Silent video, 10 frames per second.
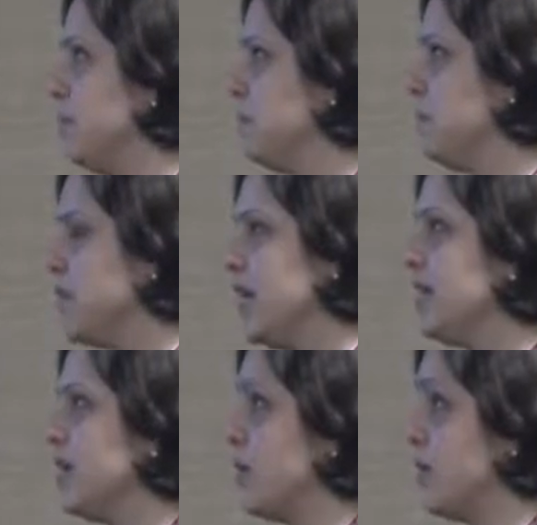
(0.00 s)

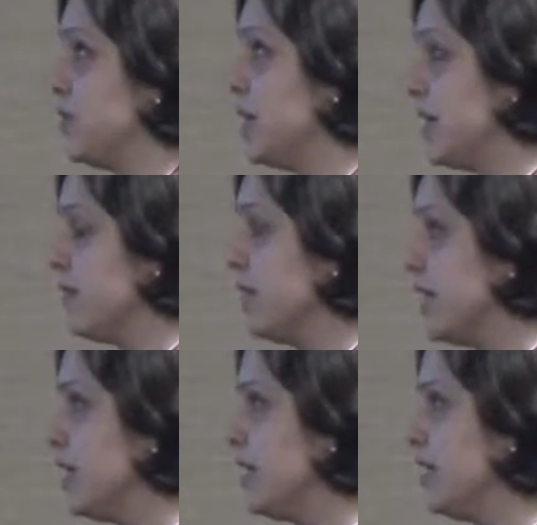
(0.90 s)
really there were
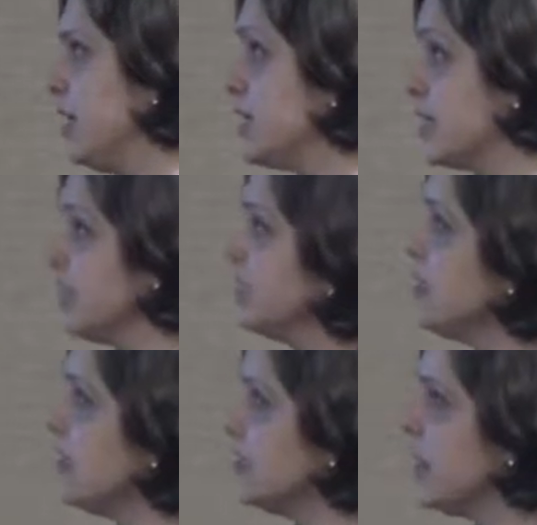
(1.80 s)
very little
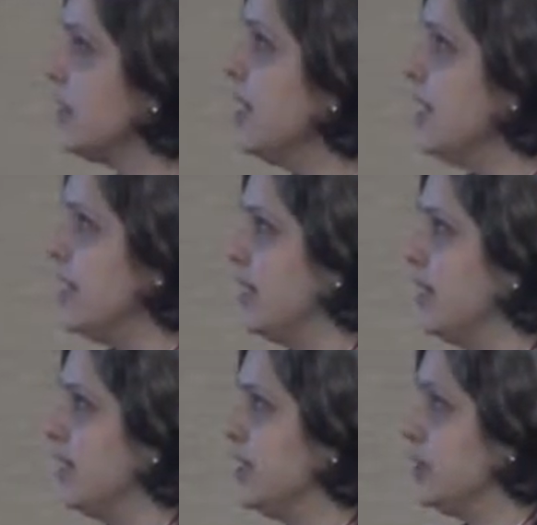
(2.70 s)
data on that
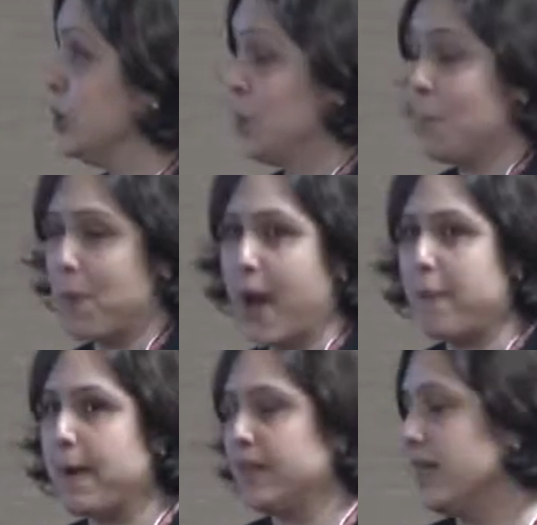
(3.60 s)
to
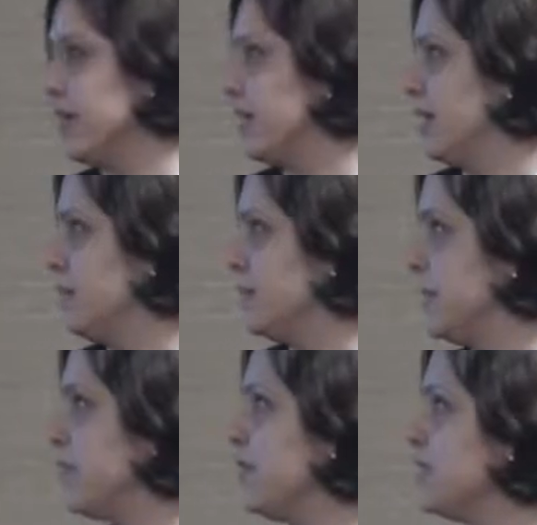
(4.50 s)
map and get a
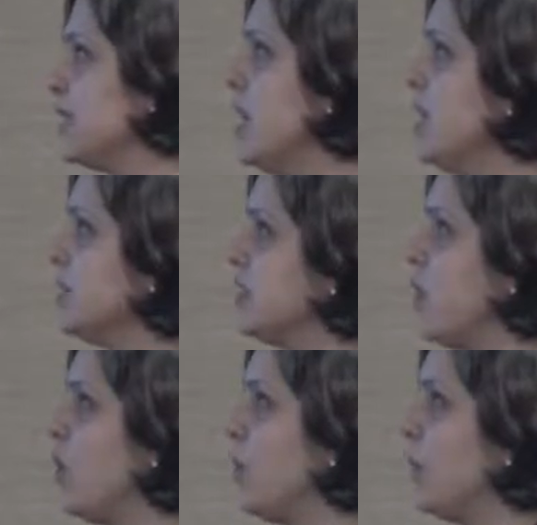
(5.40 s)
surface.
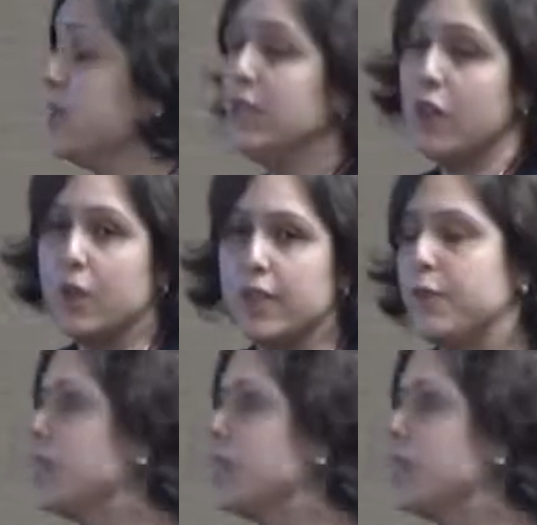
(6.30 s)
So, but we know that, for